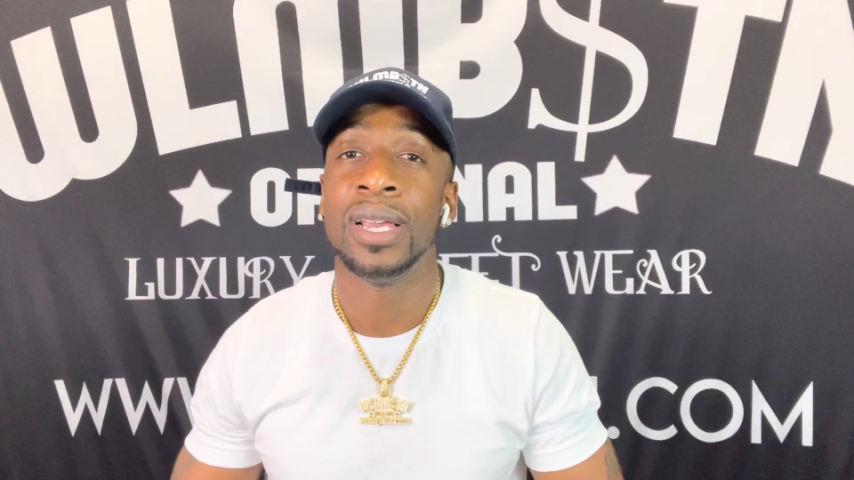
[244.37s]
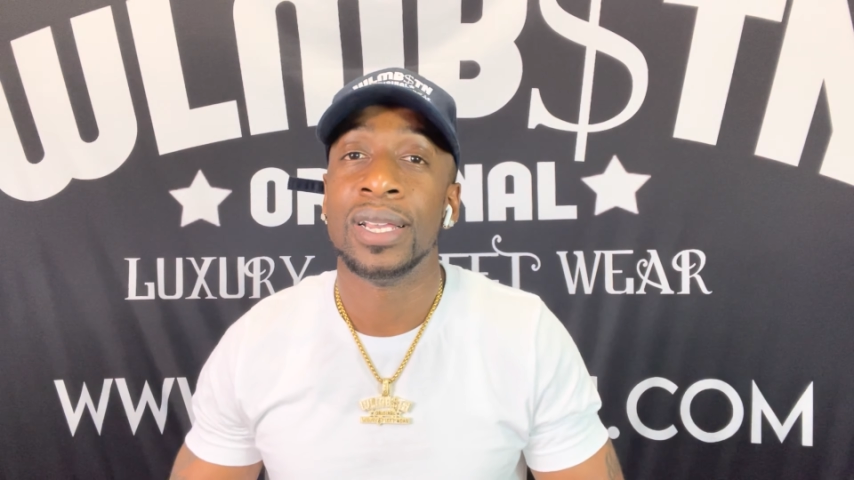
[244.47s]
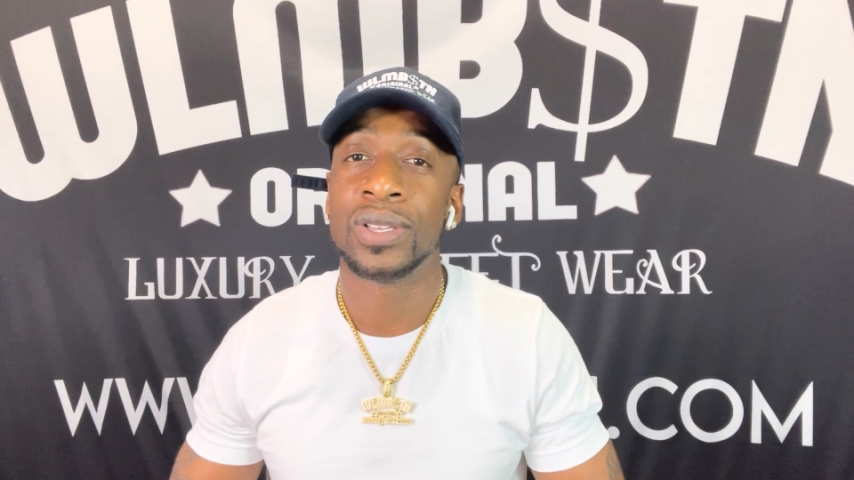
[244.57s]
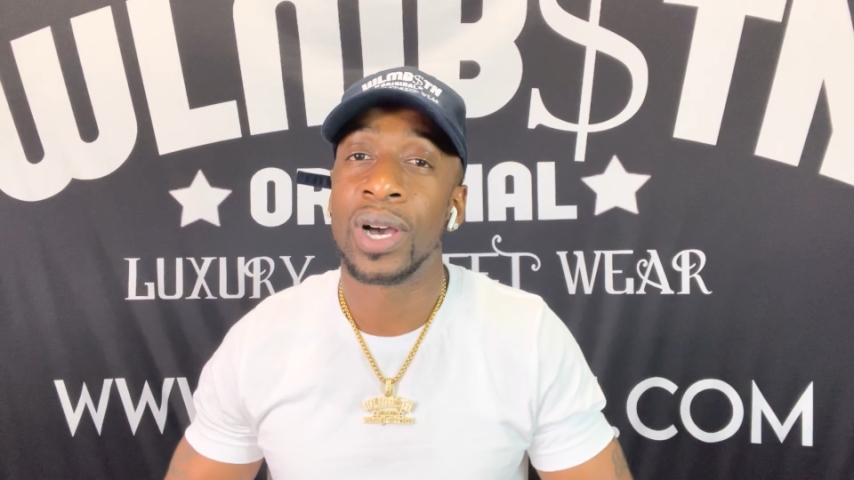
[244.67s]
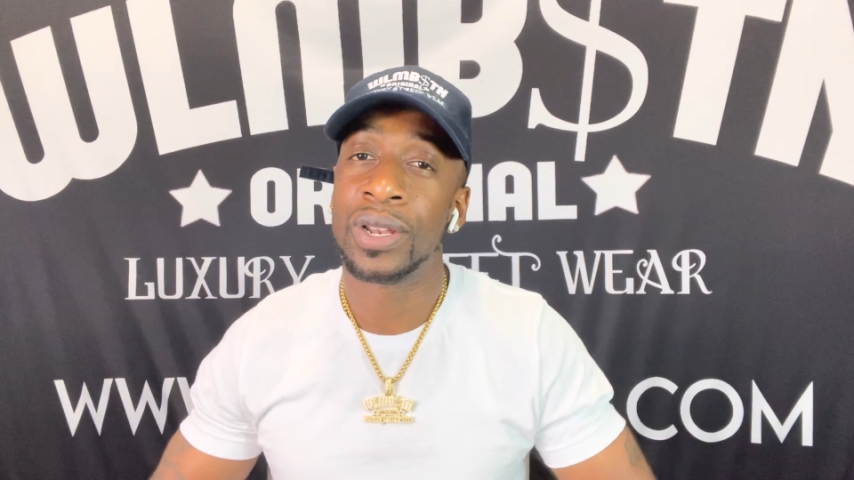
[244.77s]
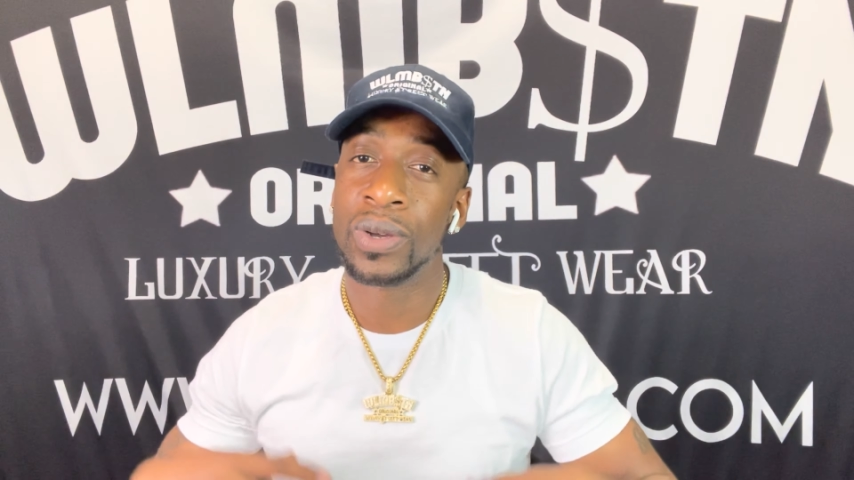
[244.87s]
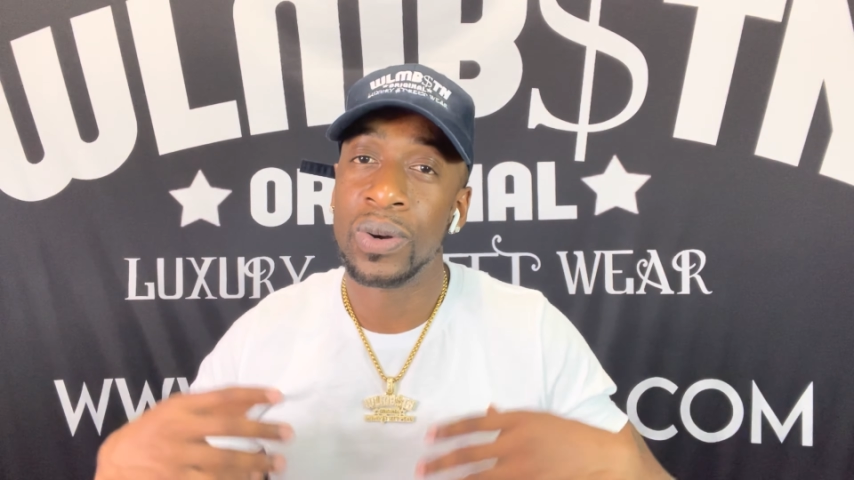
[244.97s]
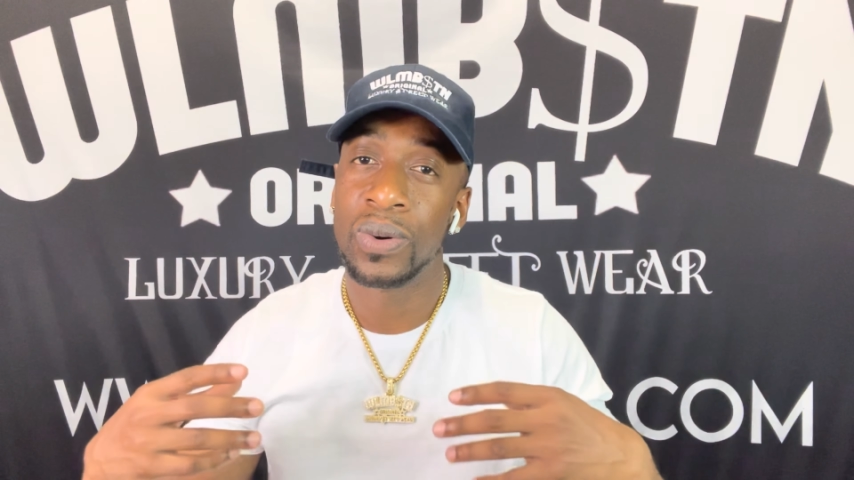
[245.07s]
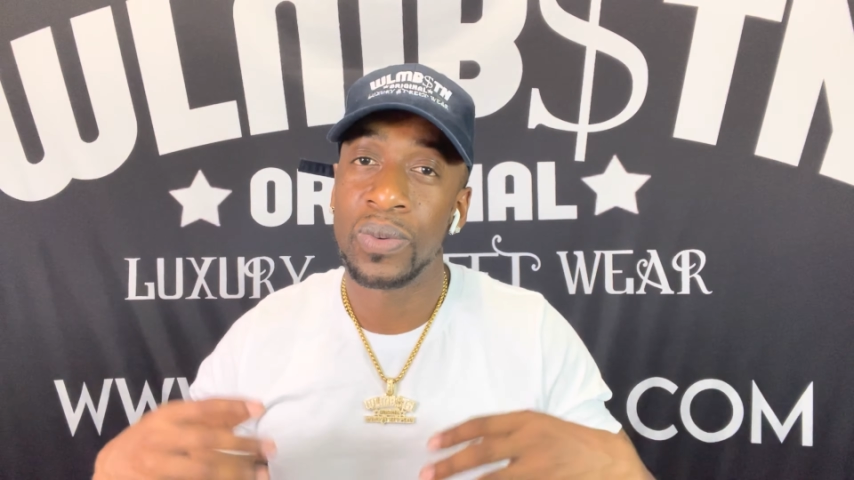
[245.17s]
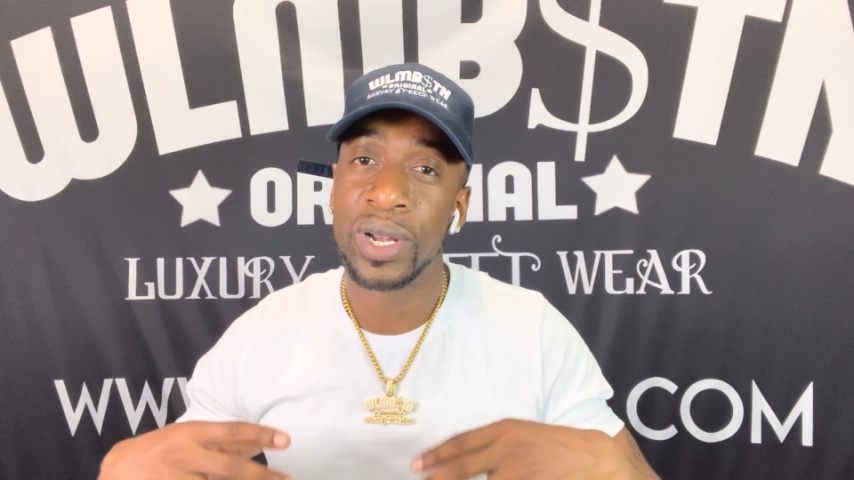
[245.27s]
So I
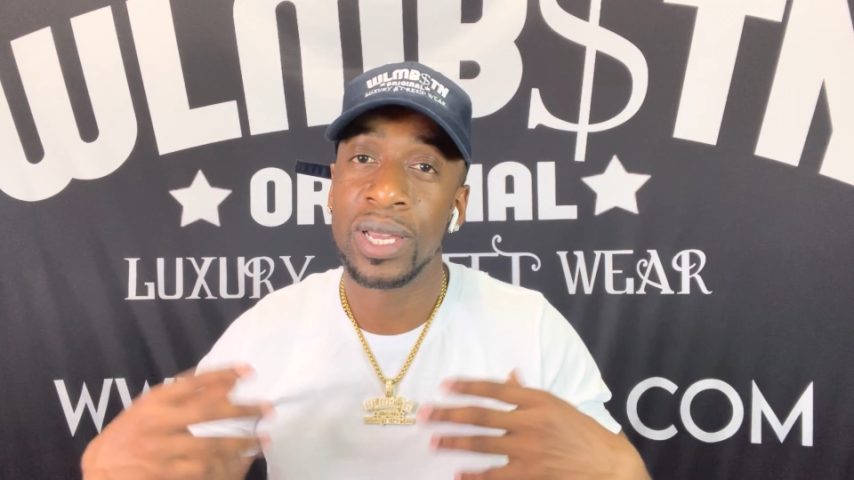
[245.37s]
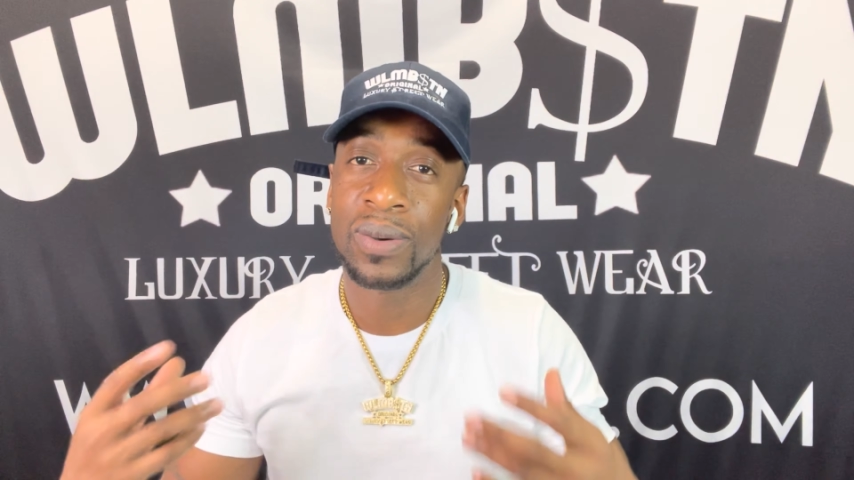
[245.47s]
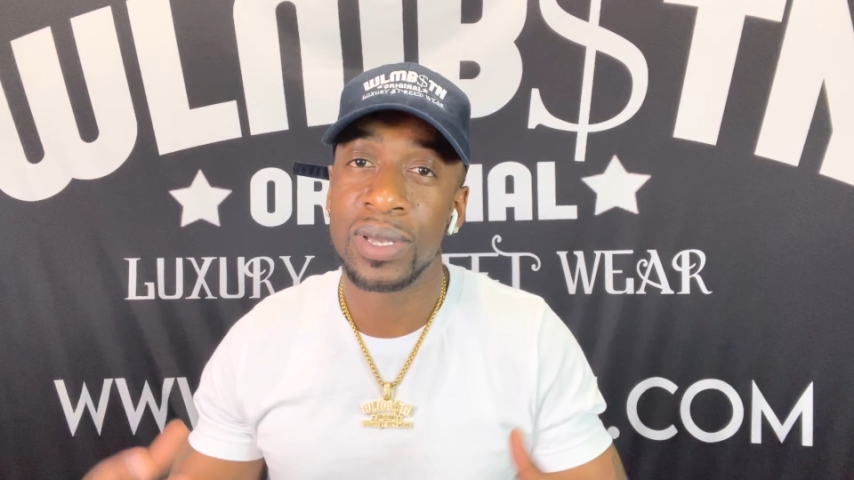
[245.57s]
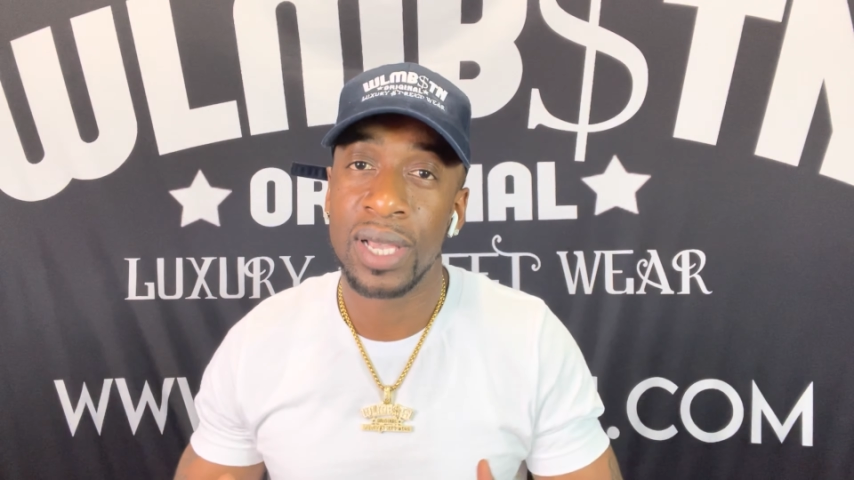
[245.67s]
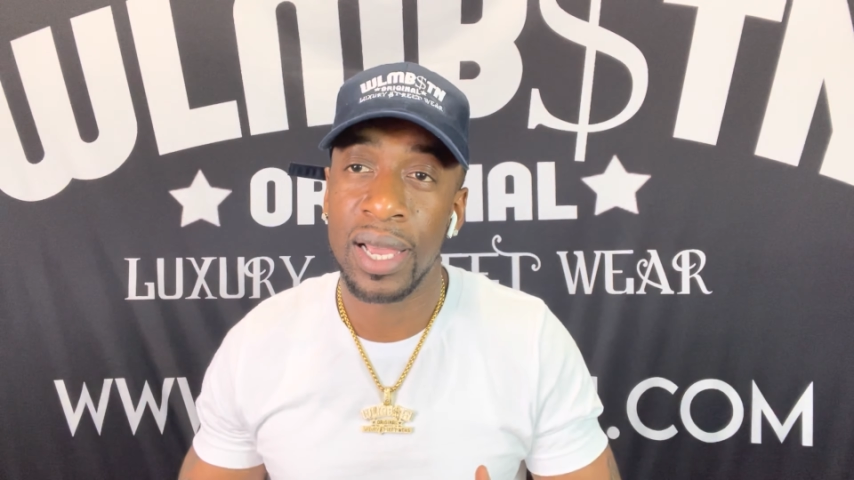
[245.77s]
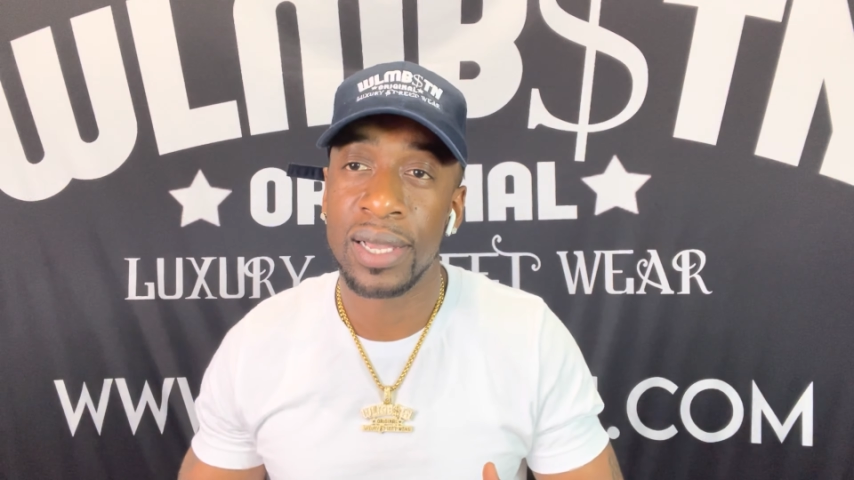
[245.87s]
knew where he was at.